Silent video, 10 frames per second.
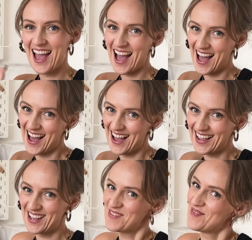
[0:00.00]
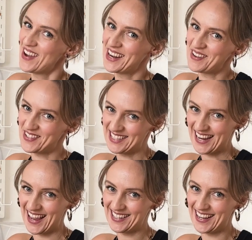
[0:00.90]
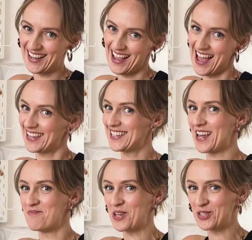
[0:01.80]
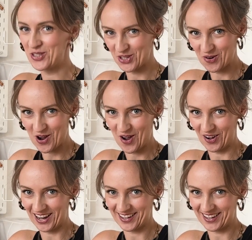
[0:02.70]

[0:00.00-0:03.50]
Hi, my name is Tanya and I'm a sewaholic.